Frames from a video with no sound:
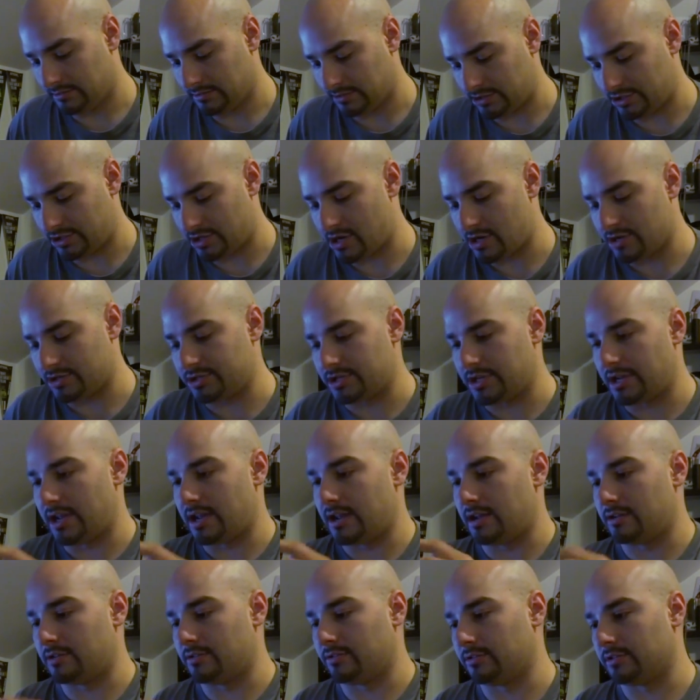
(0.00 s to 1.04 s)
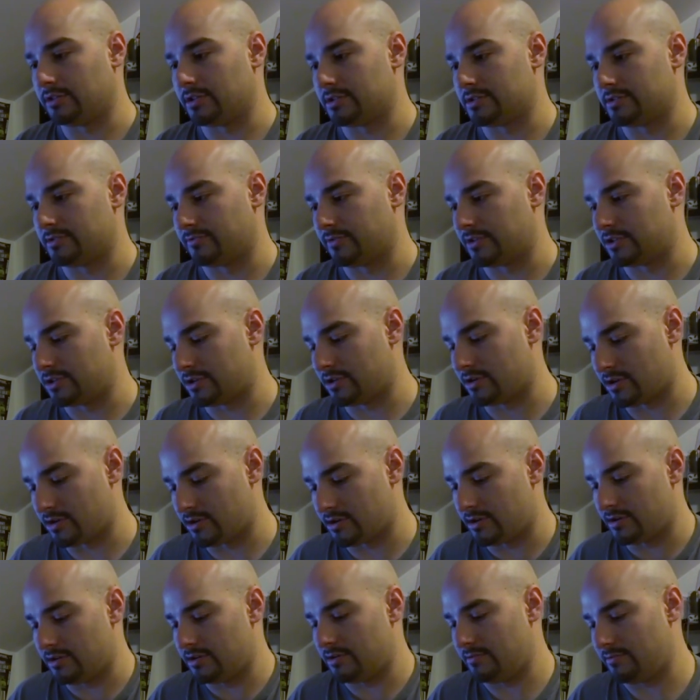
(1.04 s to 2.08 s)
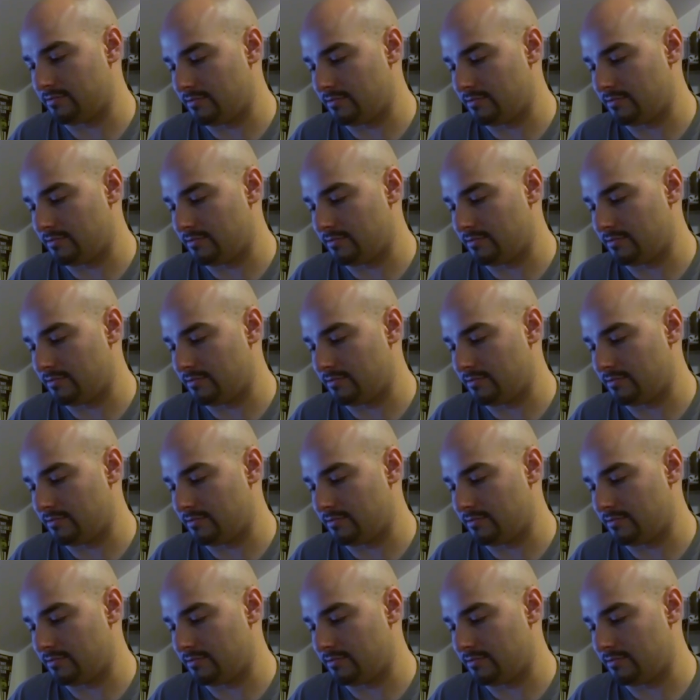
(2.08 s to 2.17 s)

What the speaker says: the charging handle doesn't return.